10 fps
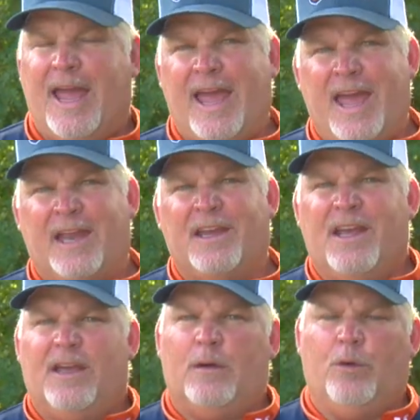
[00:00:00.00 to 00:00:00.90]
and
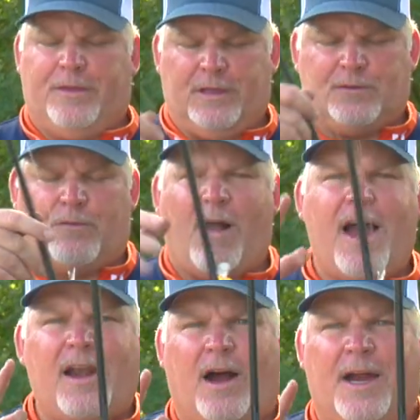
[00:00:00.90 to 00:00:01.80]
with its
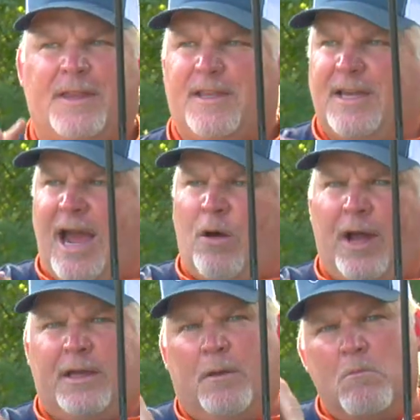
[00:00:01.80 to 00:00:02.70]
rod height, now
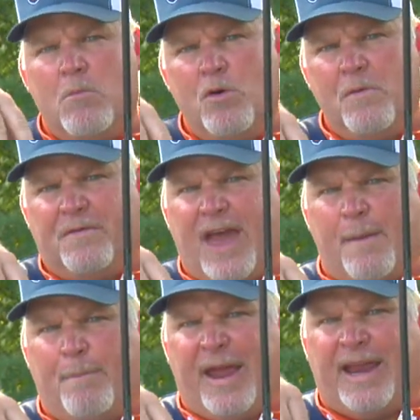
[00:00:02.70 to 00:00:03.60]
I can move
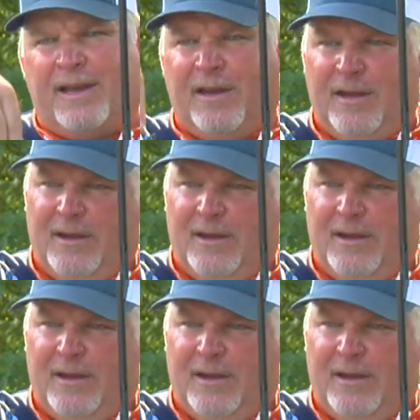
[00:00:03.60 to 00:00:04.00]
that bait.